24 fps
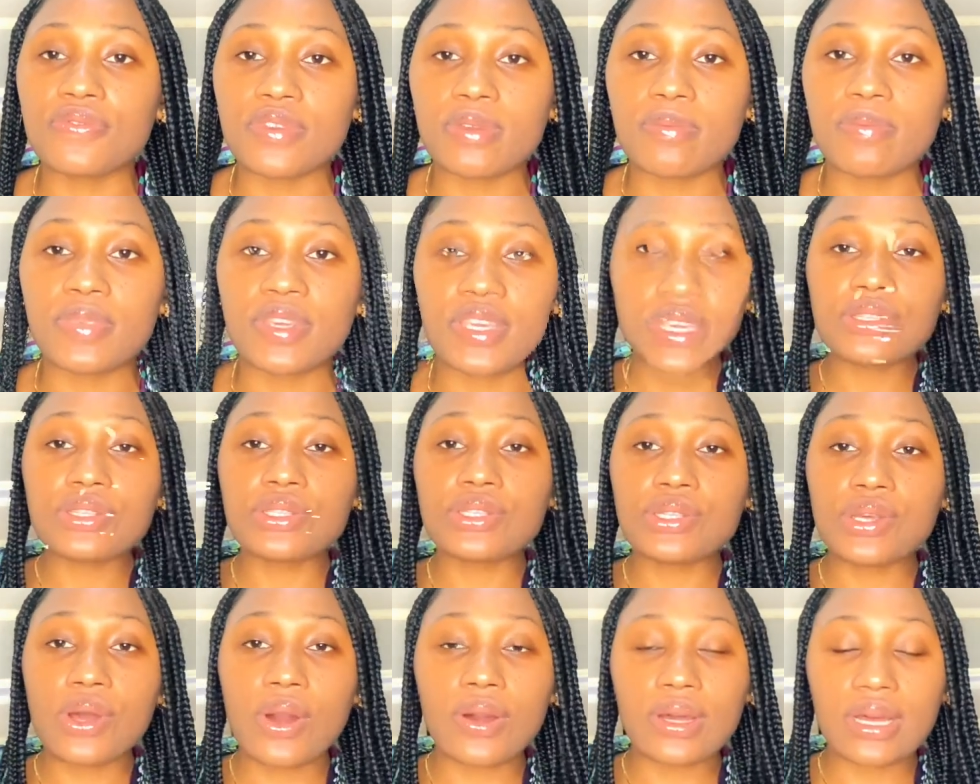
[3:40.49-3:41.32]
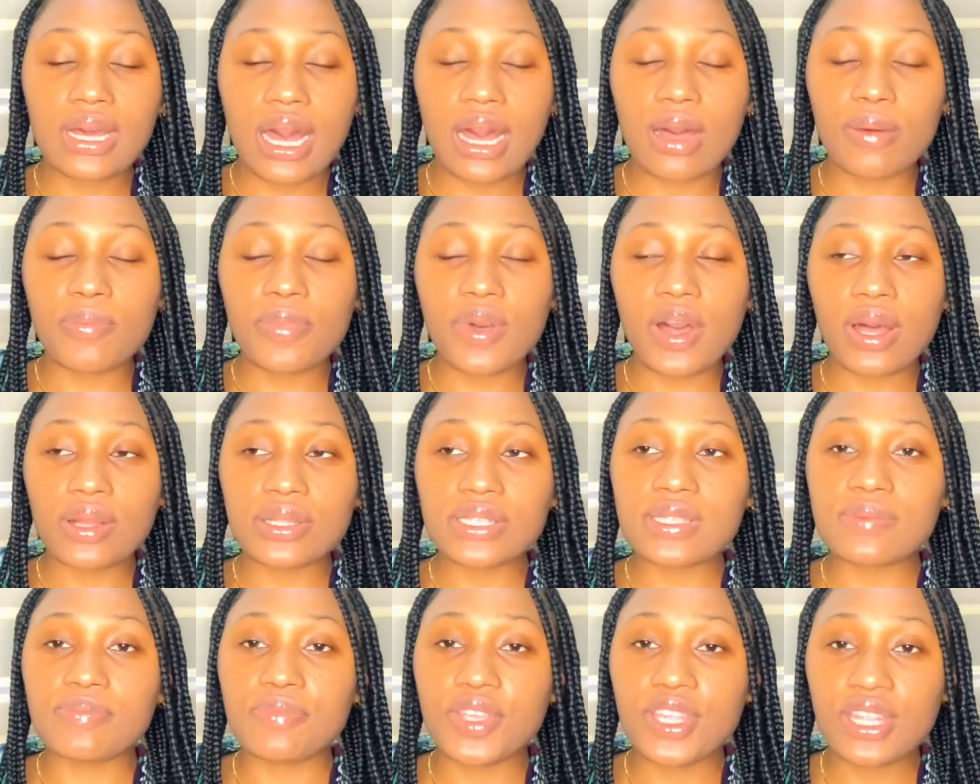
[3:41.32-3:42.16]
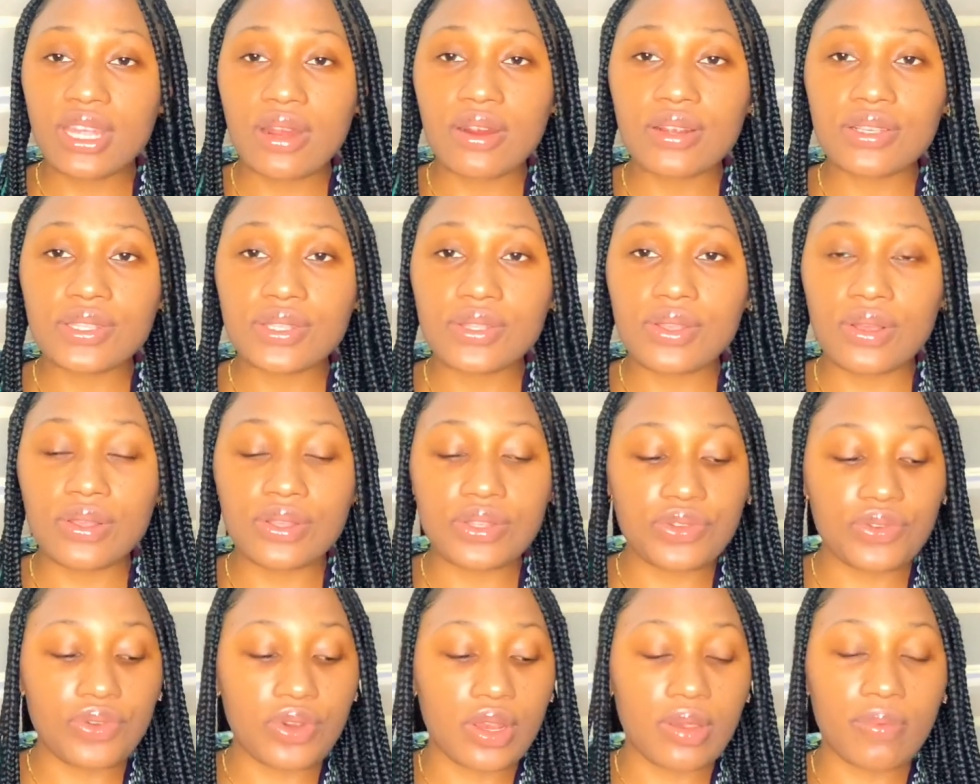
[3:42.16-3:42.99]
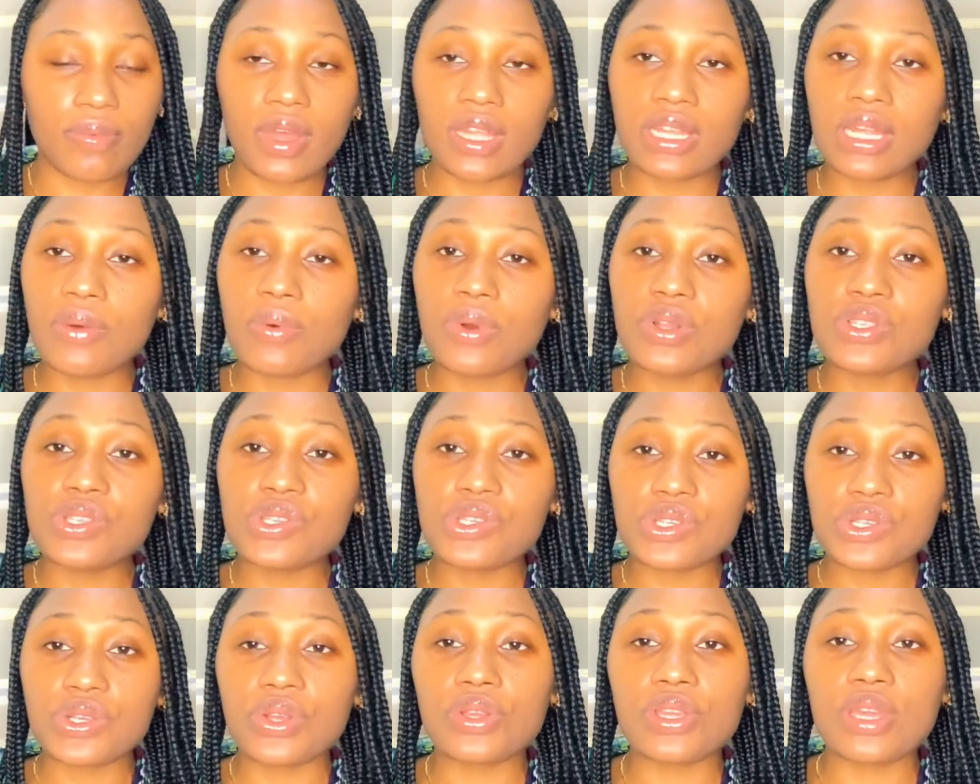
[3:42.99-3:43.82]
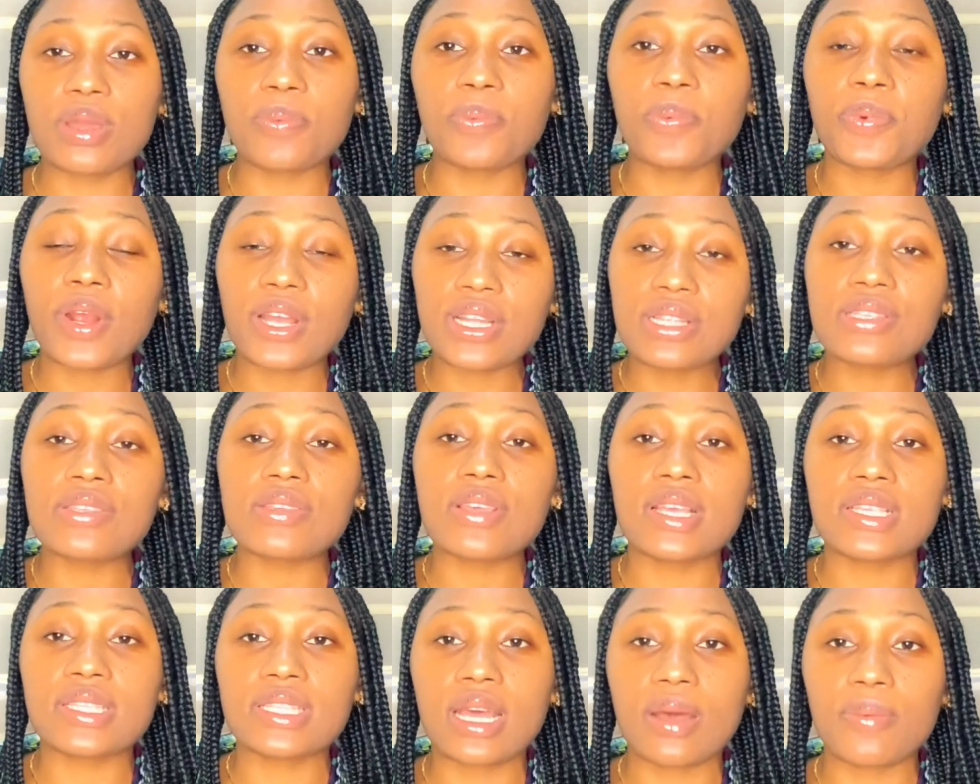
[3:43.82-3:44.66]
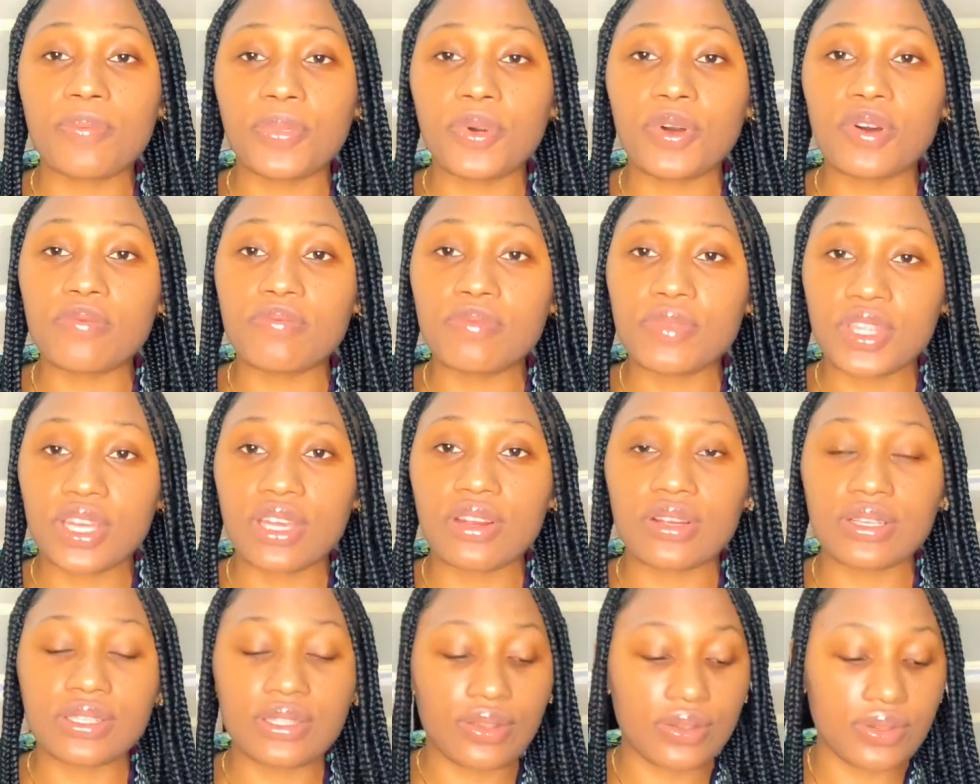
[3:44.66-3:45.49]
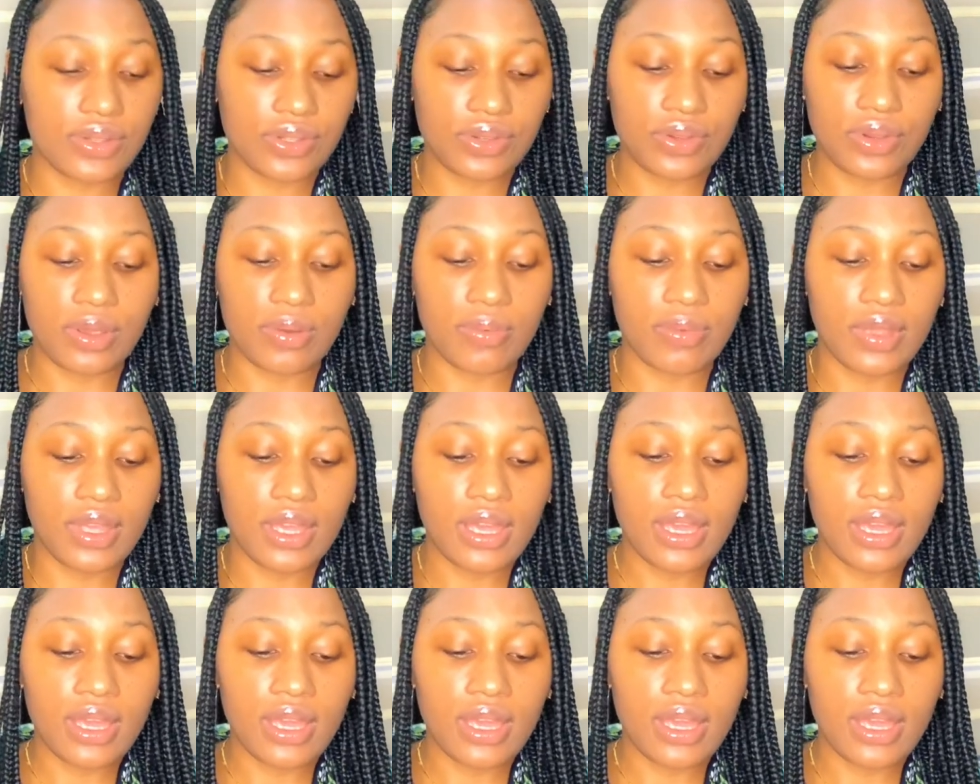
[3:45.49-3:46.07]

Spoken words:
We're going to talk about mineral sunscreen, and I want to show you a practical example of mineral sunscreen.